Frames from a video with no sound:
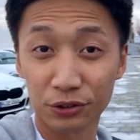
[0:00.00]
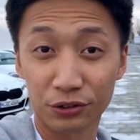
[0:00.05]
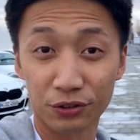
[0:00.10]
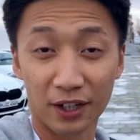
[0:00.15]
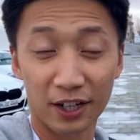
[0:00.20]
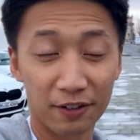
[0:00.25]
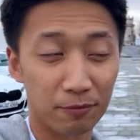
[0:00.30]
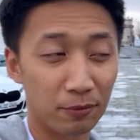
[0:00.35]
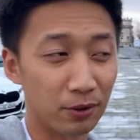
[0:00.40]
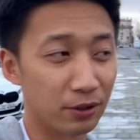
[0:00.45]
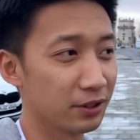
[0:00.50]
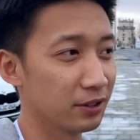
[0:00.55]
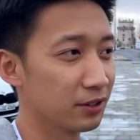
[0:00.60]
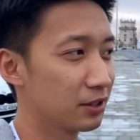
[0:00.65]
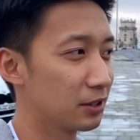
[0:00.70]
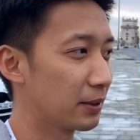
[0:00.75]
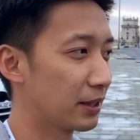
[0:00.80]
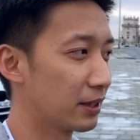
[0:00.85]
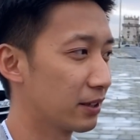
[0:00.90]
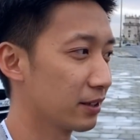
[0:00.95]
drive
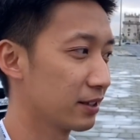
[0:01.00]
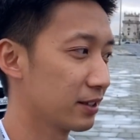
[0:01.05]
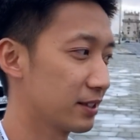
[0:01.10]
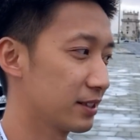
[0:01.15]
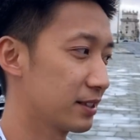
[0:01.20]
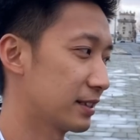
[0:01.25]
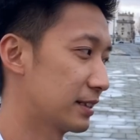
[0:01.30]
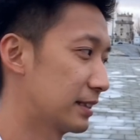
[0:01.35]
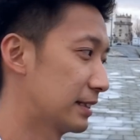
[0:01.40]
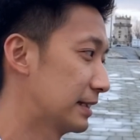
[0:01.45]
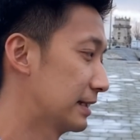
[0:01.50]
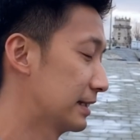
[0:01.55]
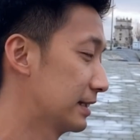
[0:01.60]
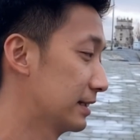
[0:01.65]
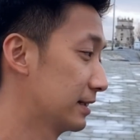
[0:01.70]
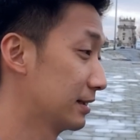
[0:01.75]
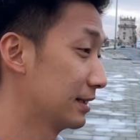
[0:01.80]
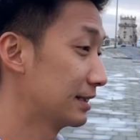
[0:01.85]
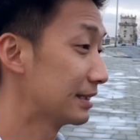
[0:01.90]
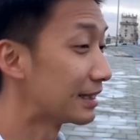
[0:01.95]
models, because
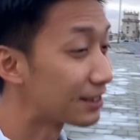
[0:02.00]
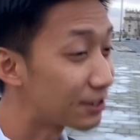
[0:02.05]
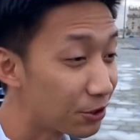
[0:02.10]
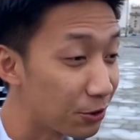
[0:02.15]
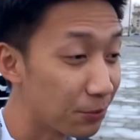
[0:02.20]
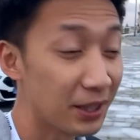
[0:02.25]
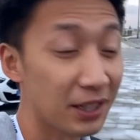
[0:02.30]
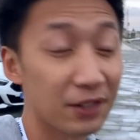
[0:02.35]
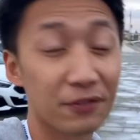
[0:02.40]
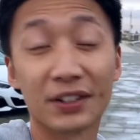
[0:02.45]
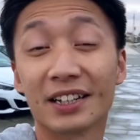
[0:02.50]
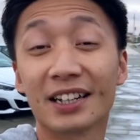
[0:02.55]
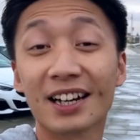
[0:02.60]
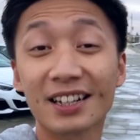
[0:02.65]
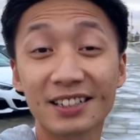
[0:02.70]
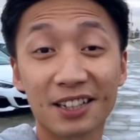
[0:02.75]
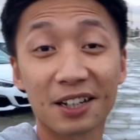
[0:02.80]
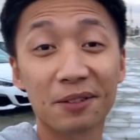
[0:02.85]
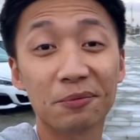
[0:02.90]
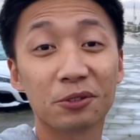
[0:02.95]
uh, assuming if it
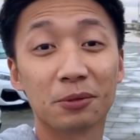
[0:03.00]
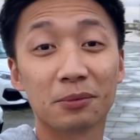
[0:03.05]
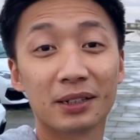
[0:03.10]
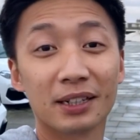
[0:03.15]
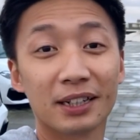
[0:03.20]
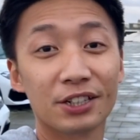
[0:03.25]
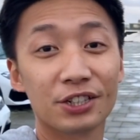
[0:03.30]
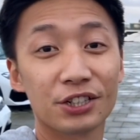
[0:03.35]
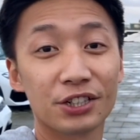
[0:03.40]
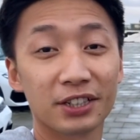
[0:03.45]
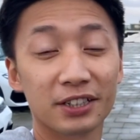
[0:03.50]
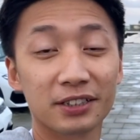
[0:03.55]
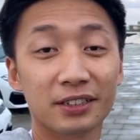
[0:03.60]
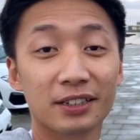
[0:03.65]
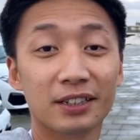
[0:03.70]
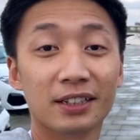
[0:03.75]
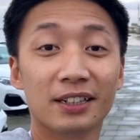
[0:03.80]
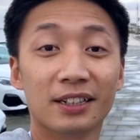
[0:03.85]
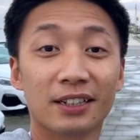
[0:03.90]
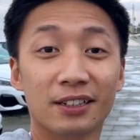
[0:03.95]
does come to Malaysia,
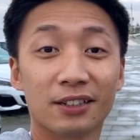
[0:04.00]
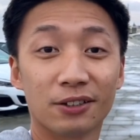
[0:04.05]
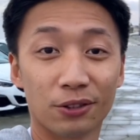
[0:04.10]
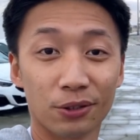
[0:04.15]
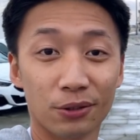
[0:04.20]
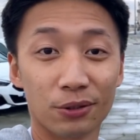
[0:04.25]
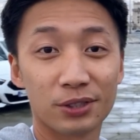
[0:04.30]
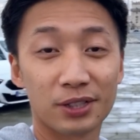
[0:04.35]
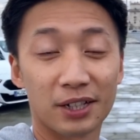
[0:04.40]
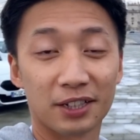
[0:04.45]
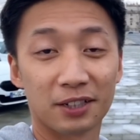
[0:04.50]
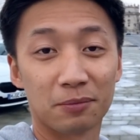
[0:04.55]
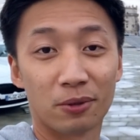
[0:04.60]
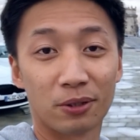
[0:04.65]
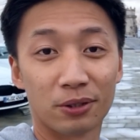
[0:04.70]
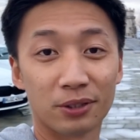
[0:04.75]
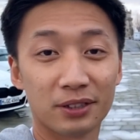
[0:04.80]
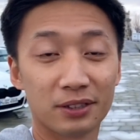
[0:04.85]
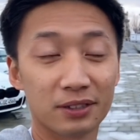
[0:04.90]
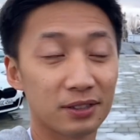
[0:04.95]
those are the
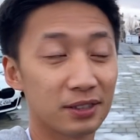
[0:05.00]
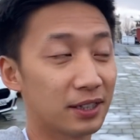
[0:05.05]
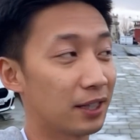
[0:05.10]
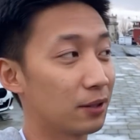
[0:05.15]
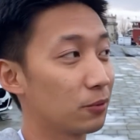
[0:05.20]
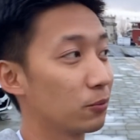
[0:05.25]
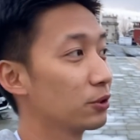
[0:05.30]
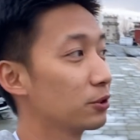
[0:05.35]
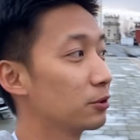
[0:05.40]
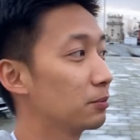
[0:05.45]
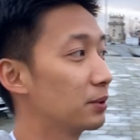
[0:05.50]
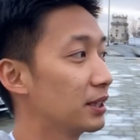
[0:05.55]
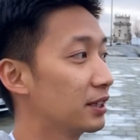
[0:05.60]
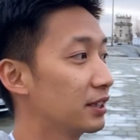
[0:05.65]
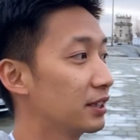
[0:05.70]
models that will be